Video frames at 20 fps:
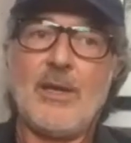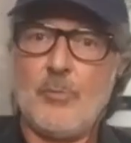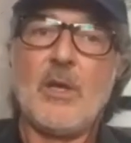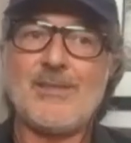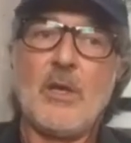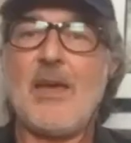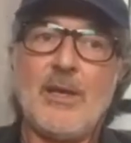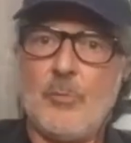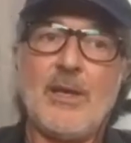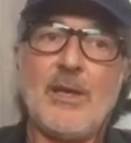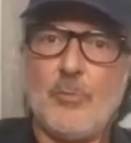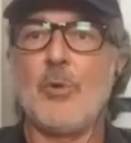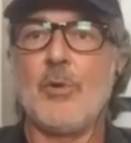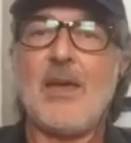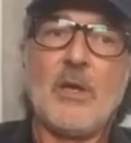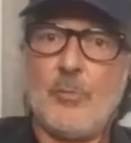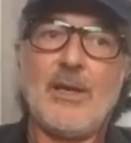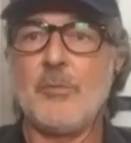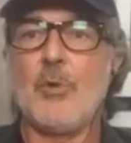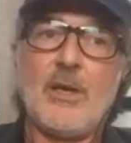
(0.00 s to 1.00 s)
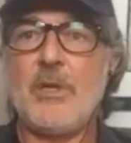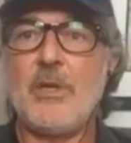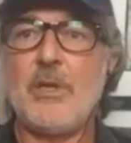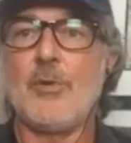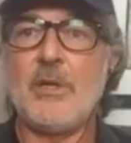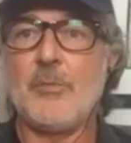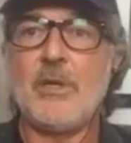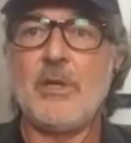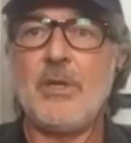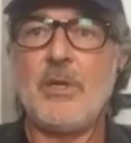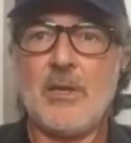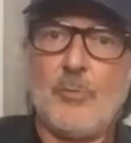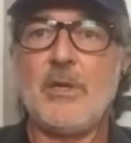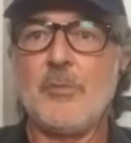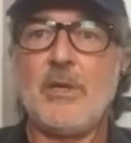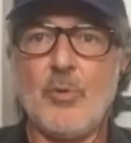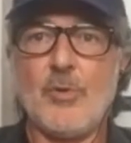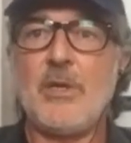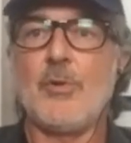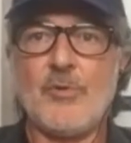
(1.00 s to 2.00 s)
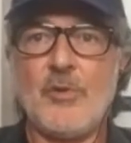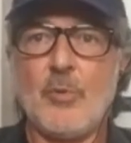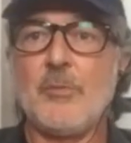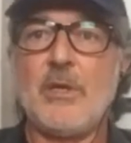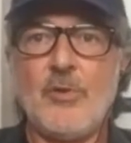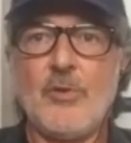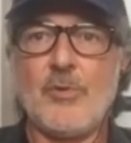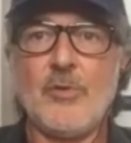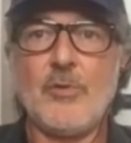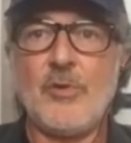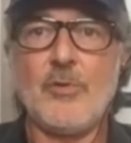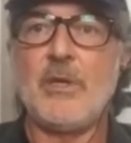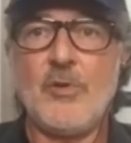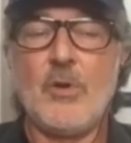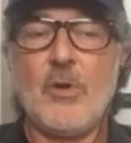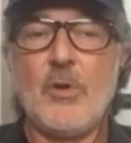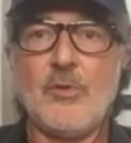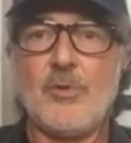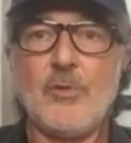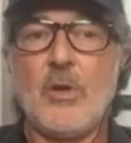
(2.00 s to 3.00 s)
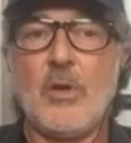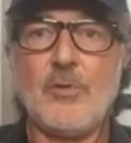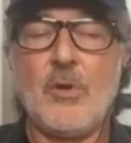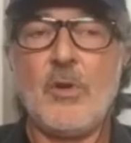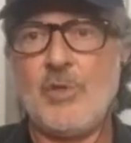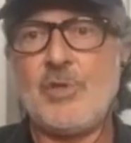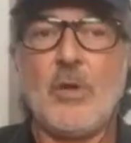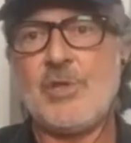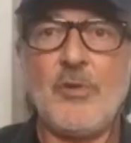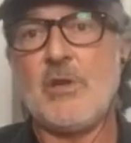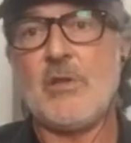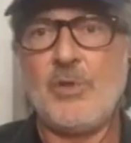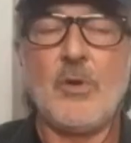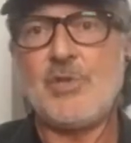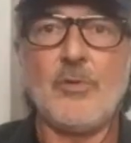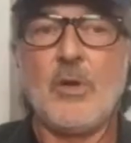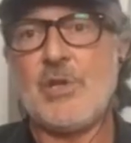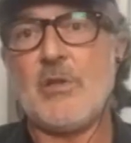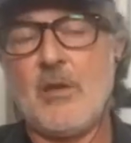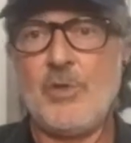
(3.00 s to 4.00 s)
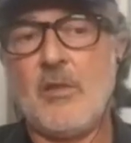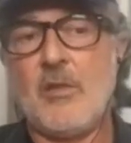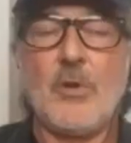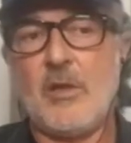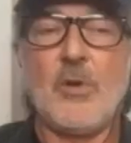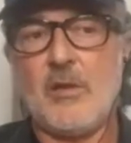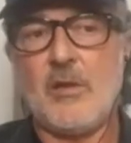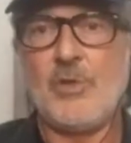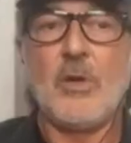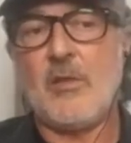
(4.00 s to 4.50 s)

it's that important to me and it's that important to you. Mm-hmm. Uh, we mm-hmm. share that, that, yeah.